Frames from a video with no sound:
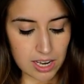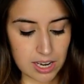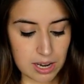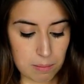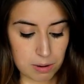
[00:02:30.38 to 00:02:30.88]

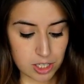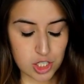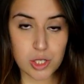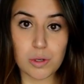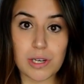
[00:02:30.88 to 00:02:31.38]
Number
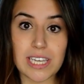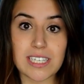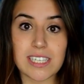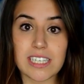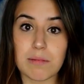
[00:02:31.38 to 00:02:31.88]
two
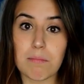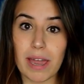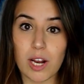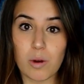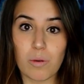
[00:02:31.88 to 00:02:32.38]
is these
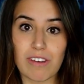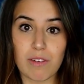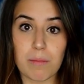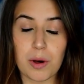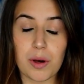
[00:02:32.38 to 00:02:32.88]

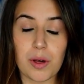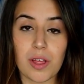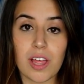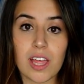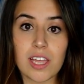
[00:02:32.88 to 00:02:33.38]

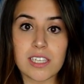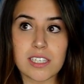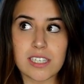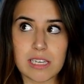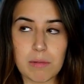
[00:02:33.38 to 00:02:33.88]
microwavable
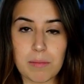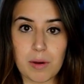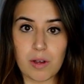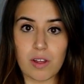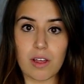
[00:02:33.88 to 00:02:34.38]

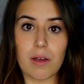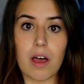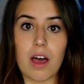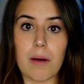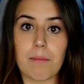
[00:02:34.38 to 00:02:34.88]
steamable
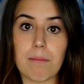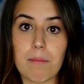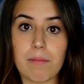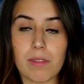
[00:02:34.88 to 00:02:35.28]
um,